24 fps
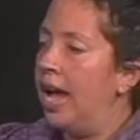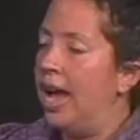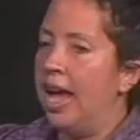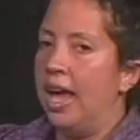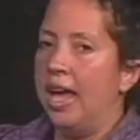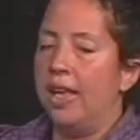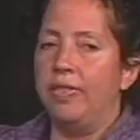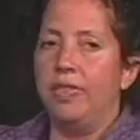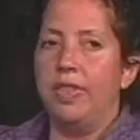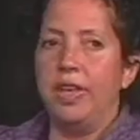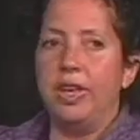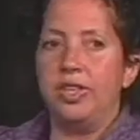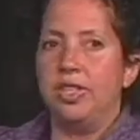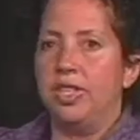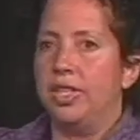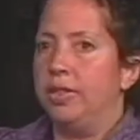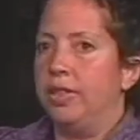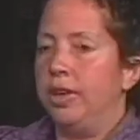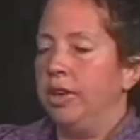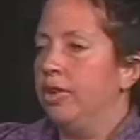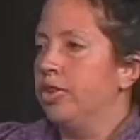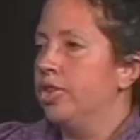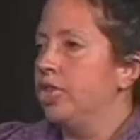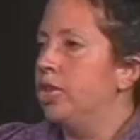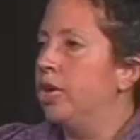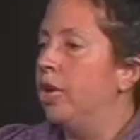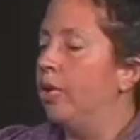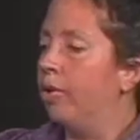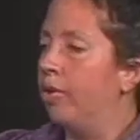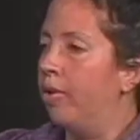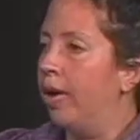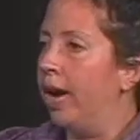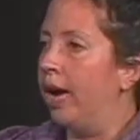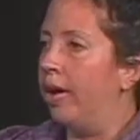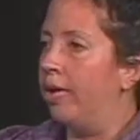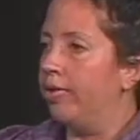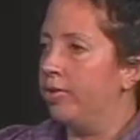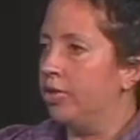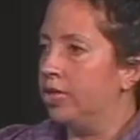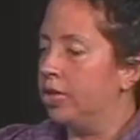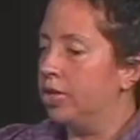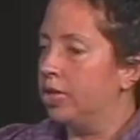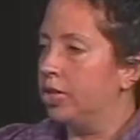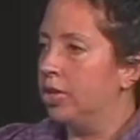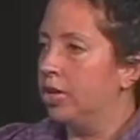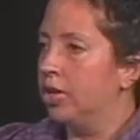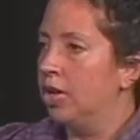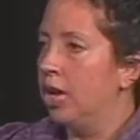And they said there is no
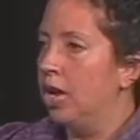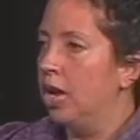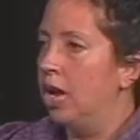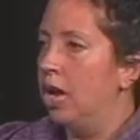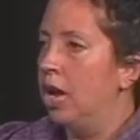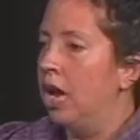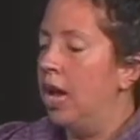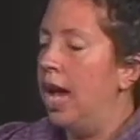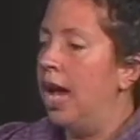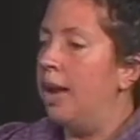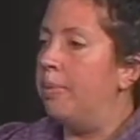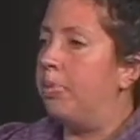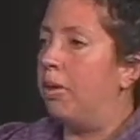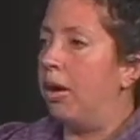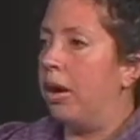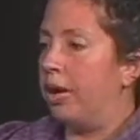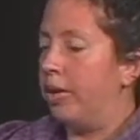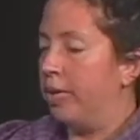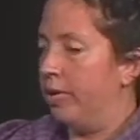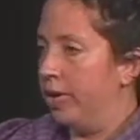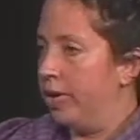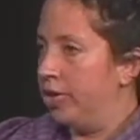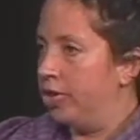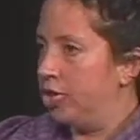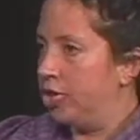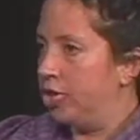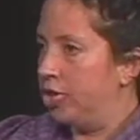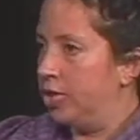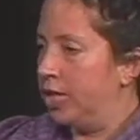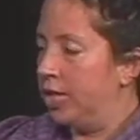grounds at Park Ridge.